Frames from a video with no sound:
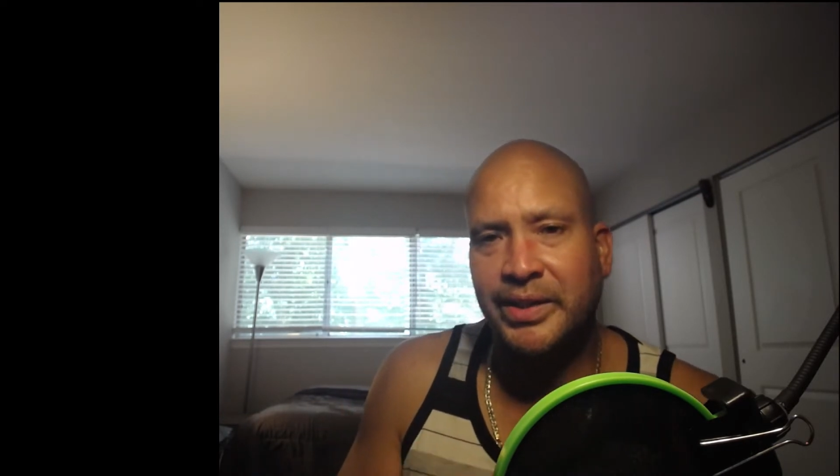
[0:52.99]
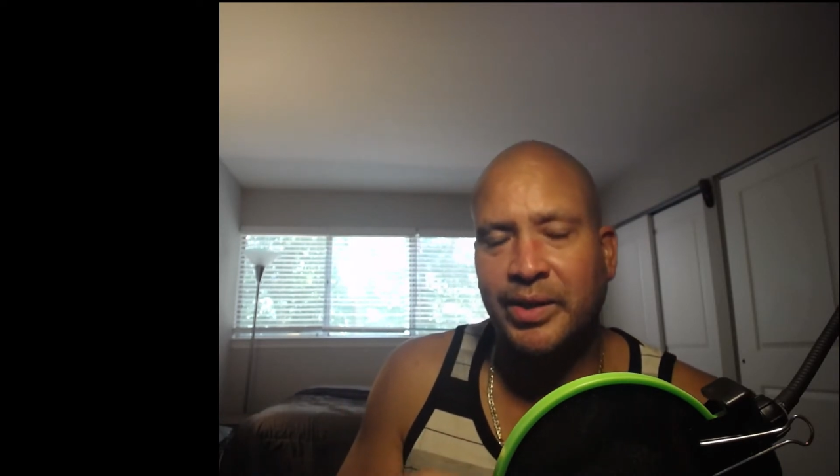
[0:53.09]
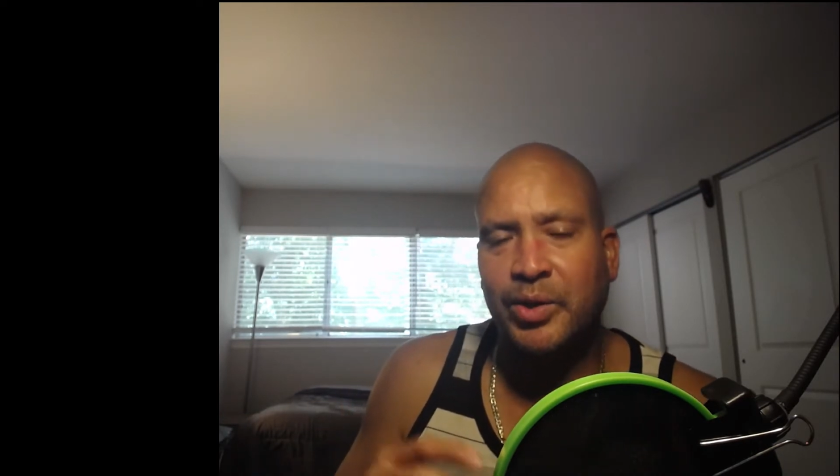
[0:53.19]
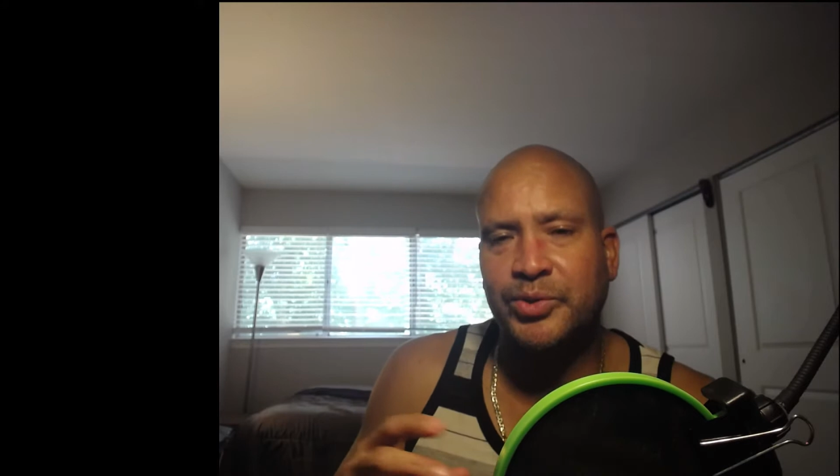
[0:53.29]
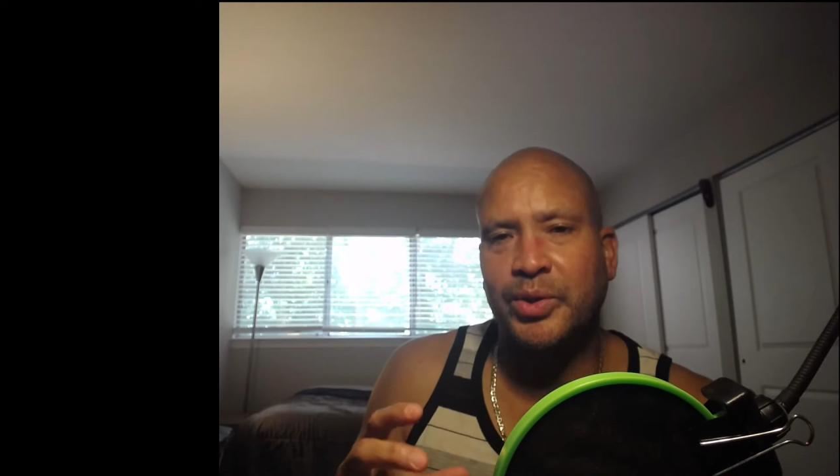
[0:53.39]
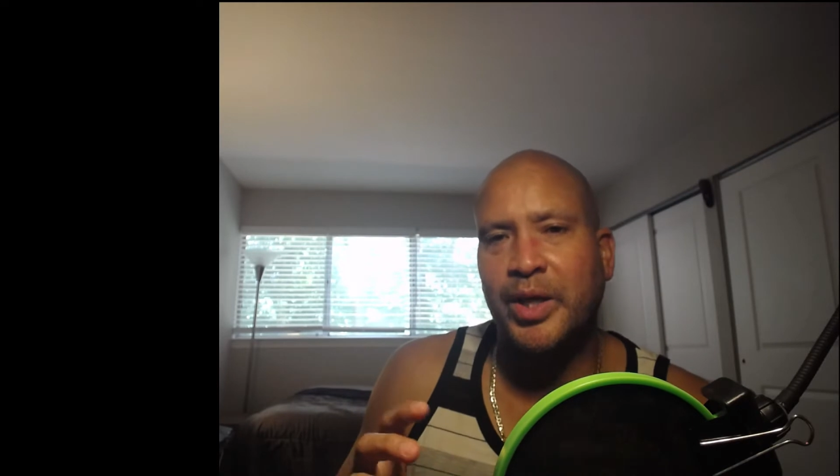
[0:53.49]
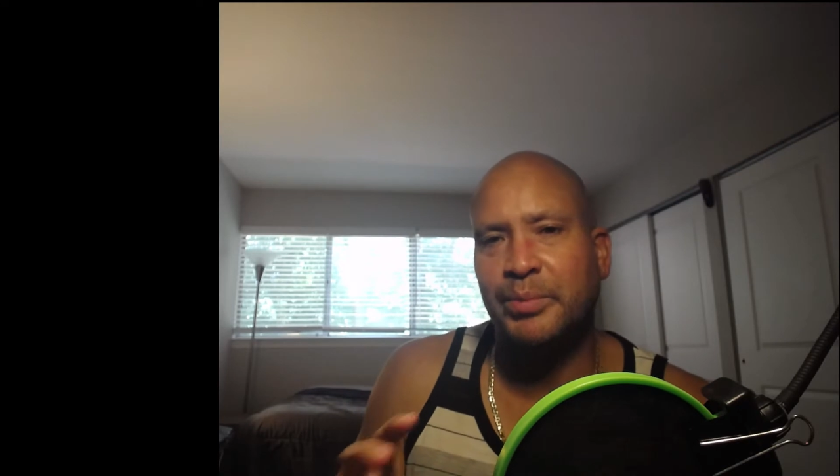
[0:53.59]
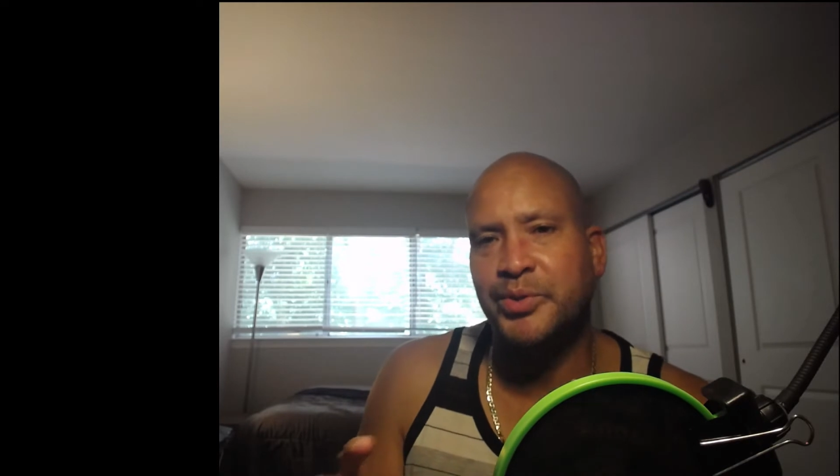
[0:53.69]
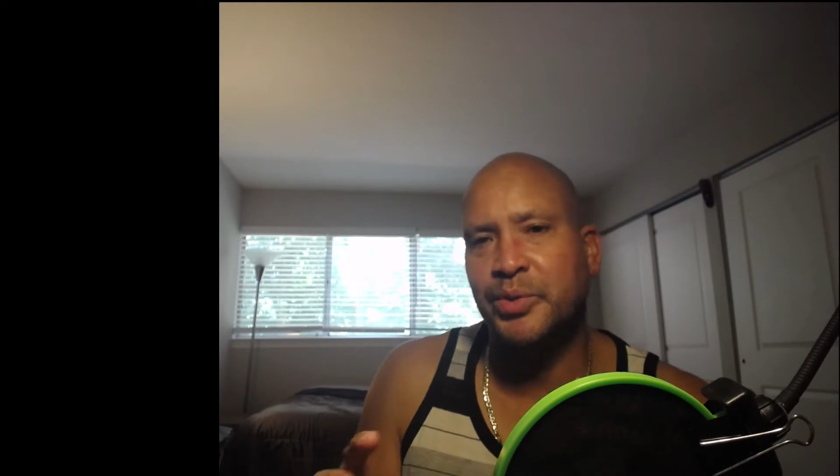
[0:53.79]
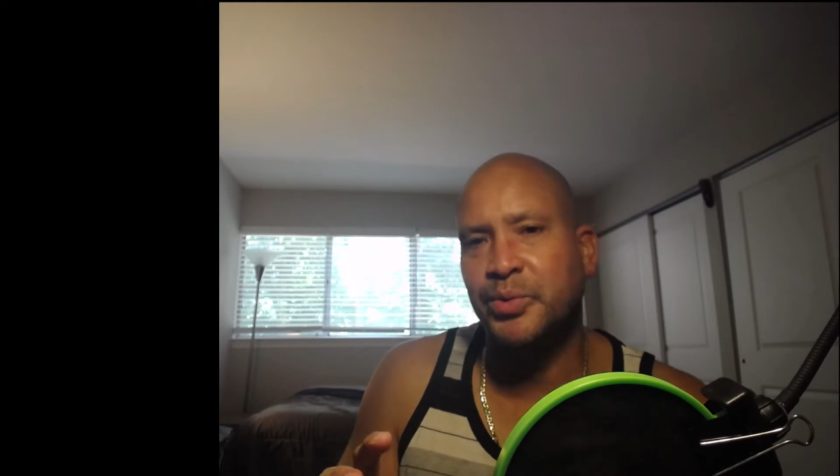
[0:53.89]
it also
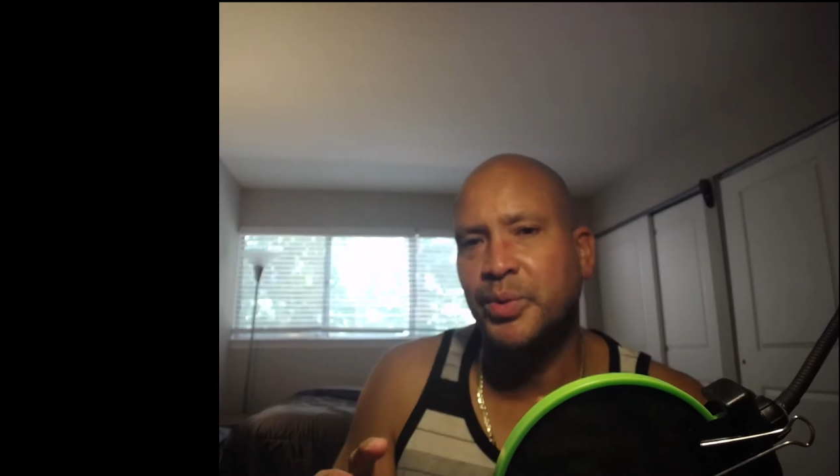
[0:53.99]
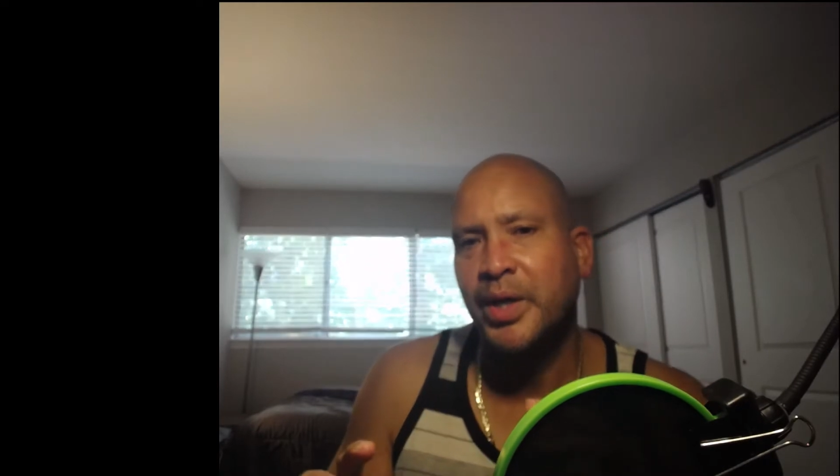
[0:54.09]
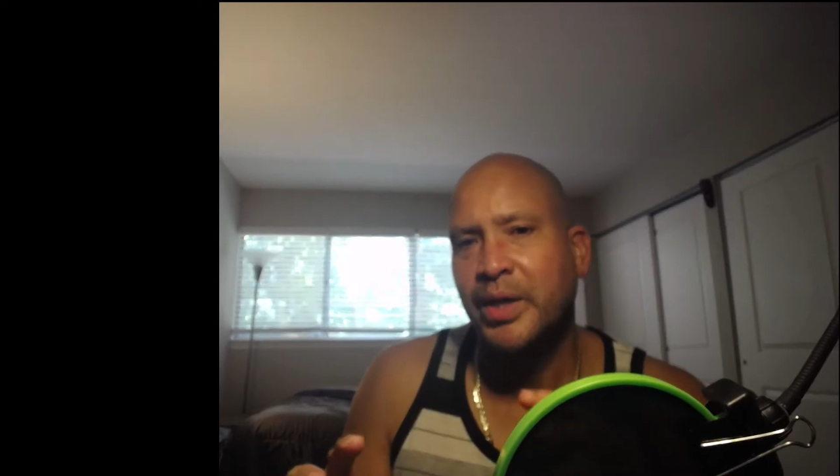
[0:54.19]
helps you